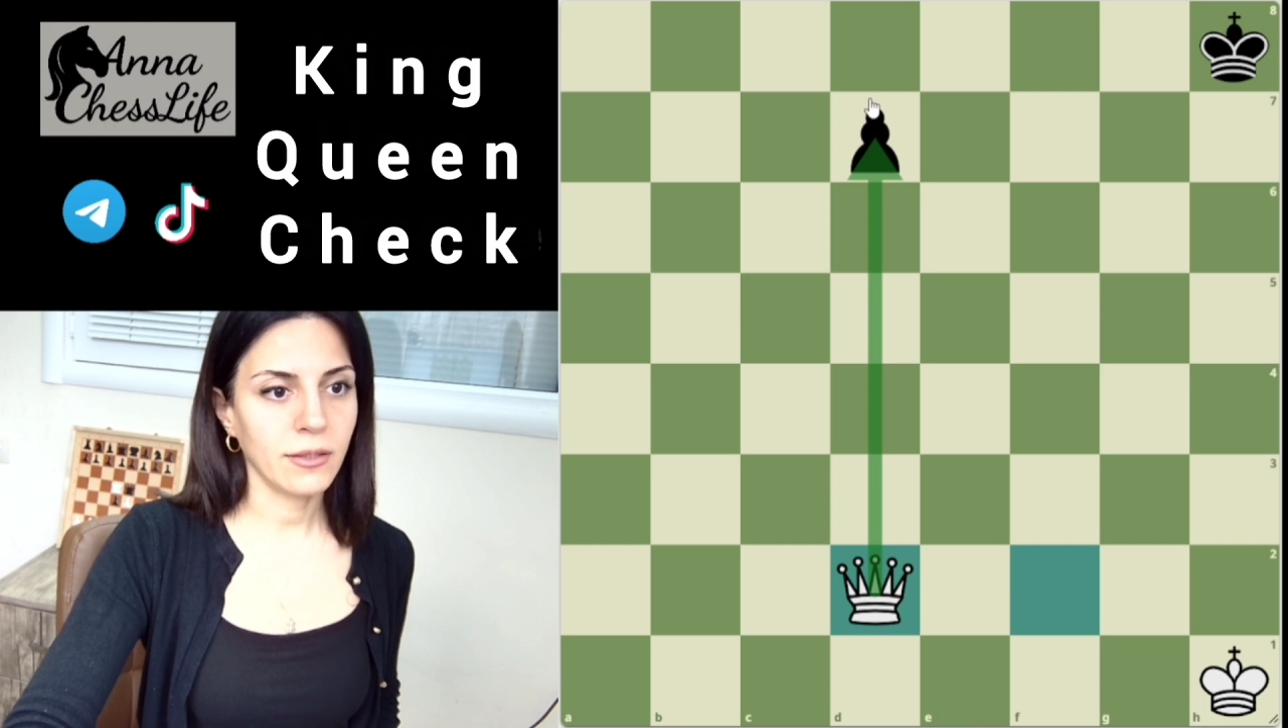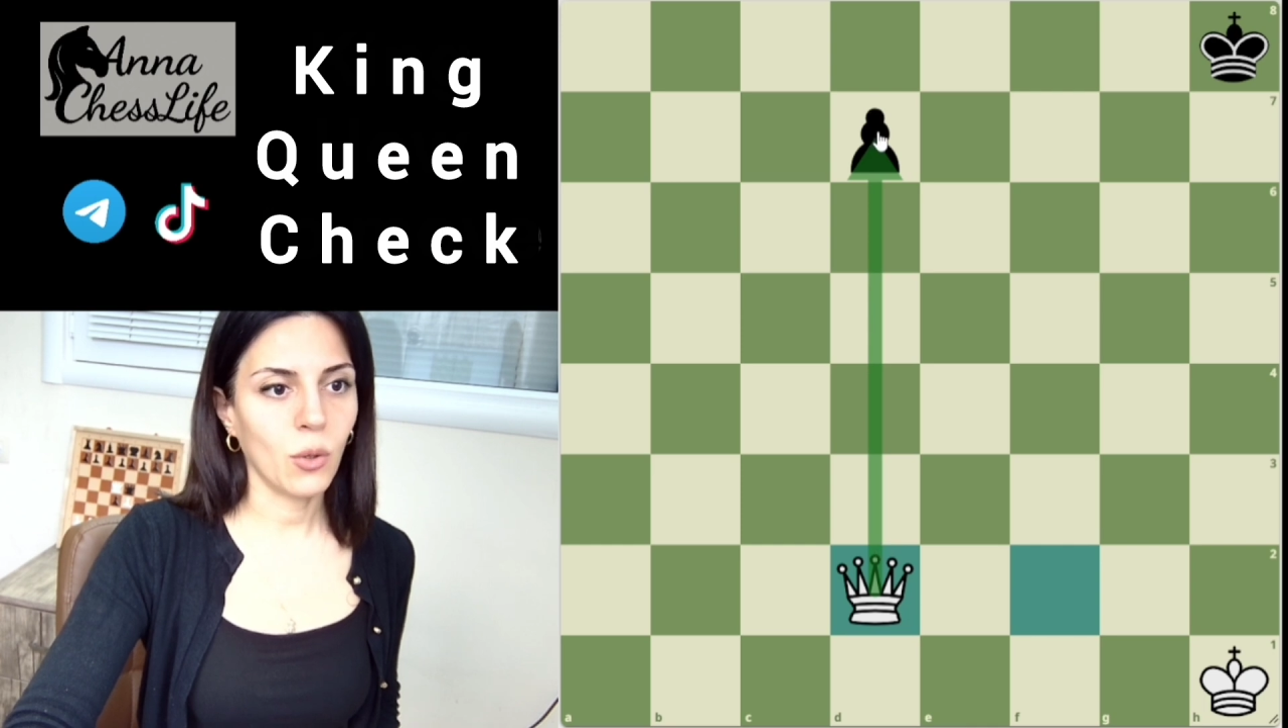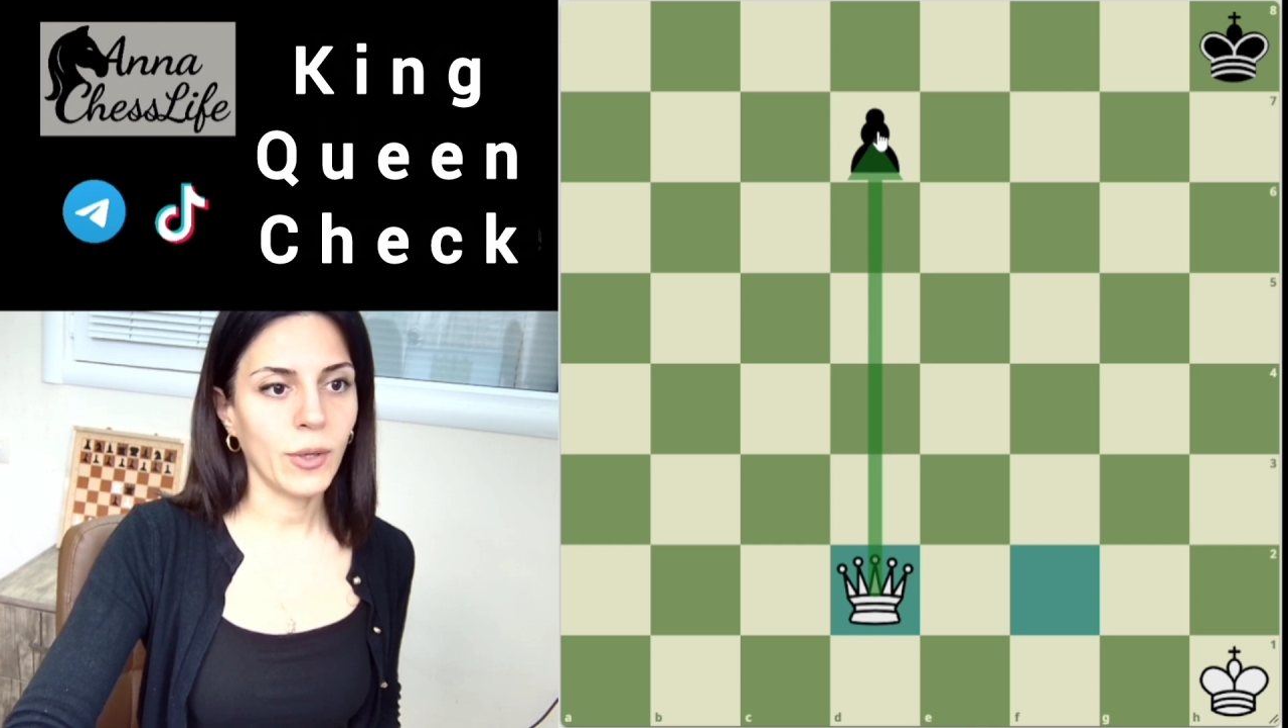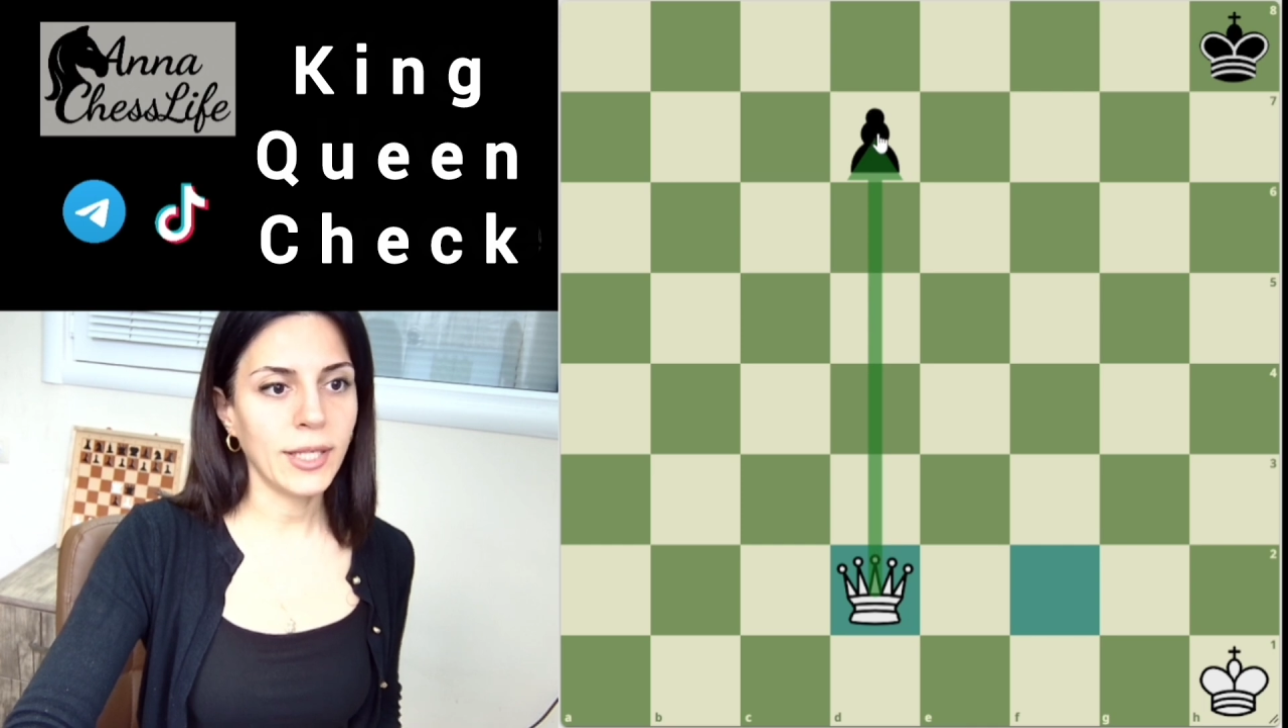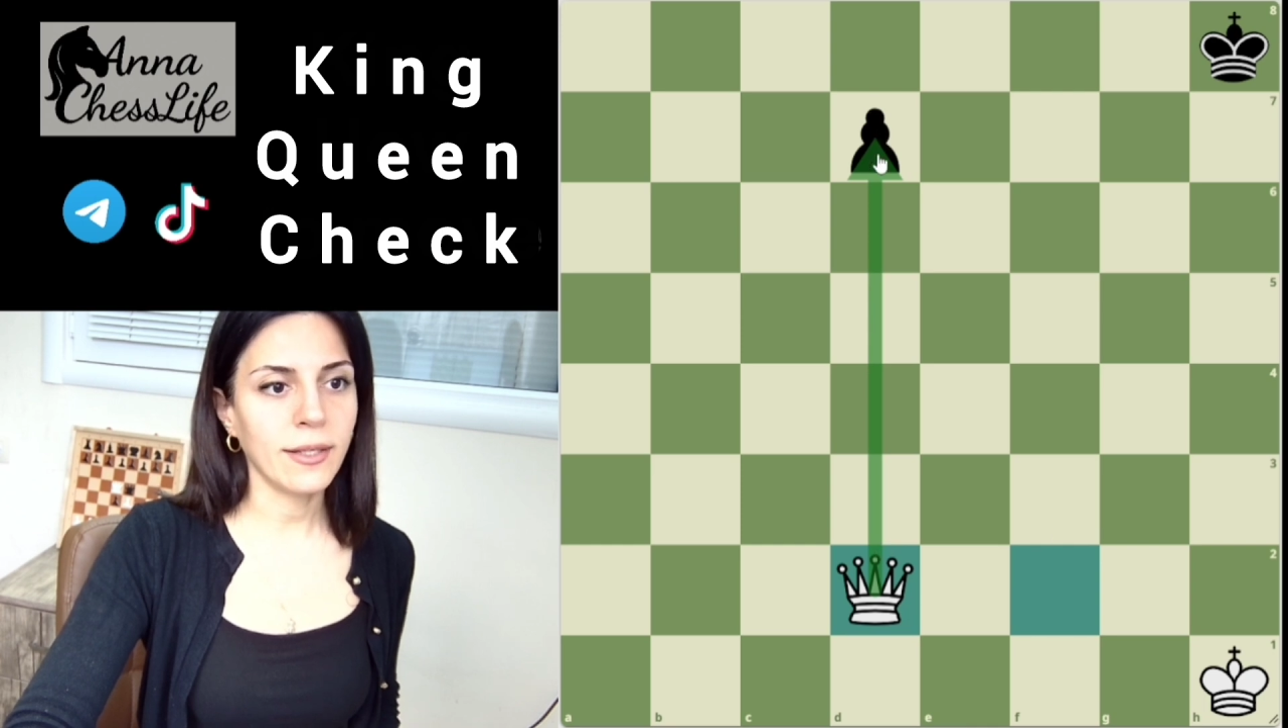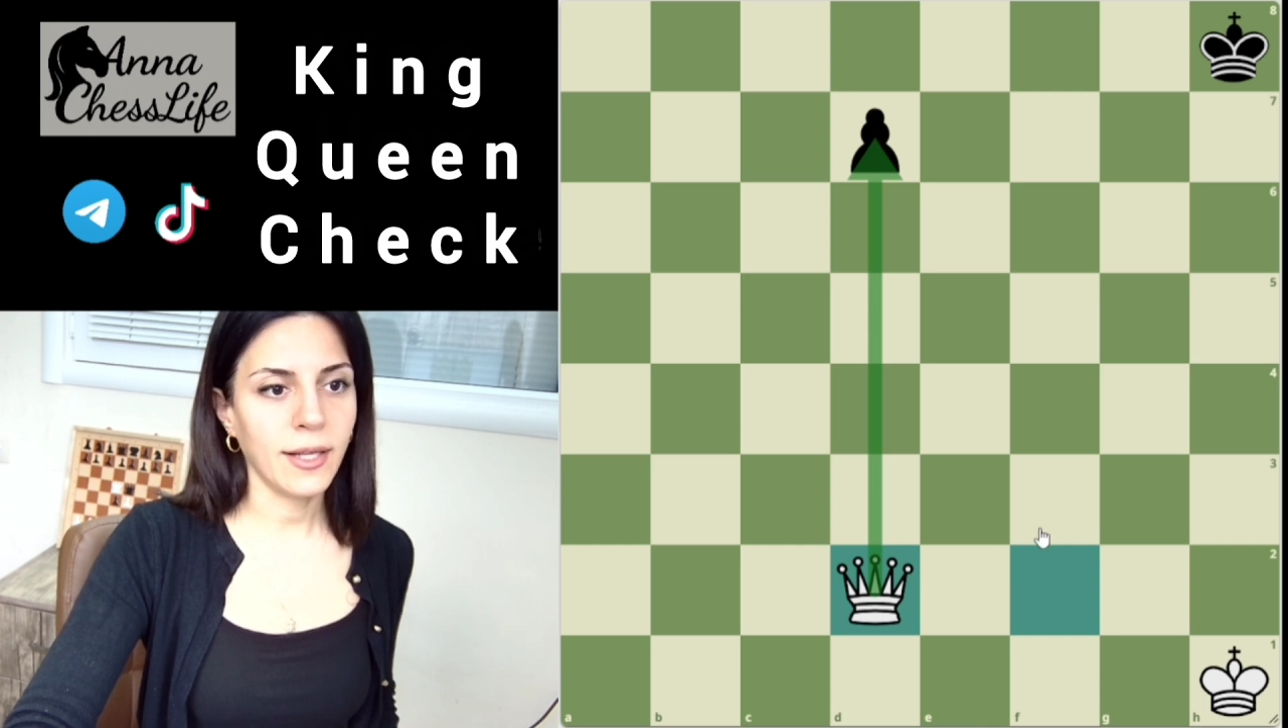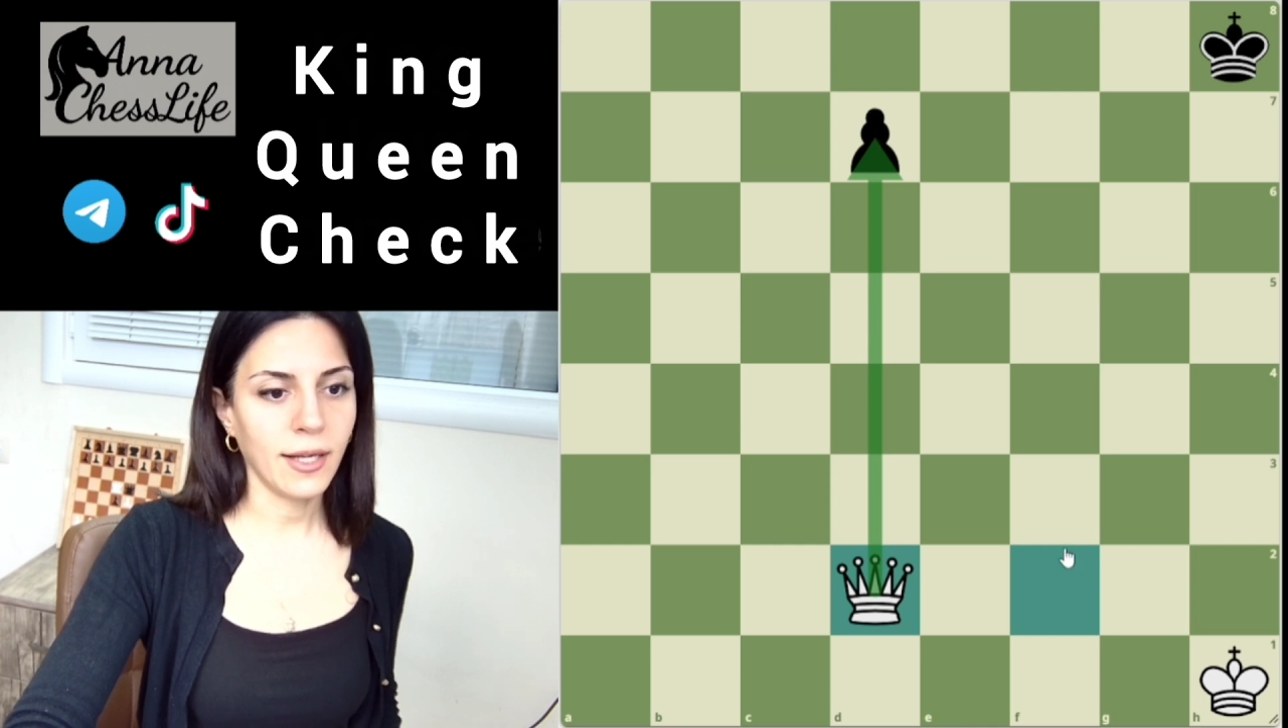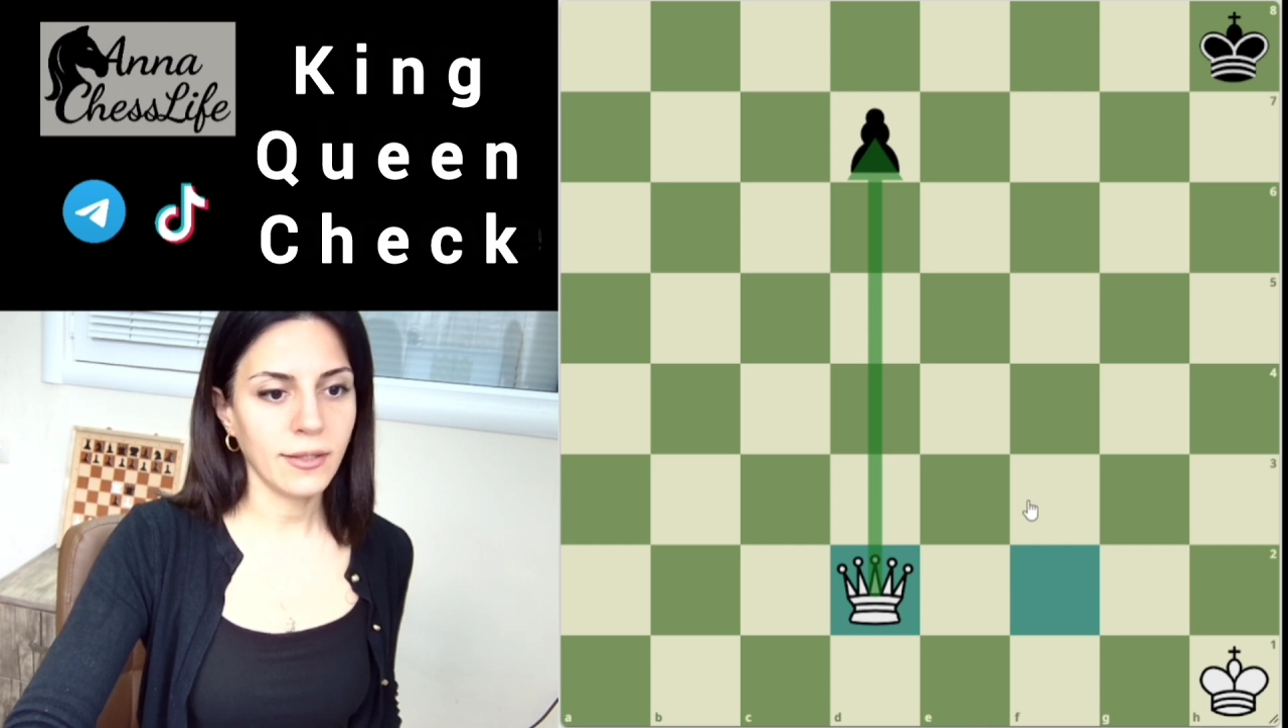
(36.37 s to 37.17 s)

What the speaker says: queen attacks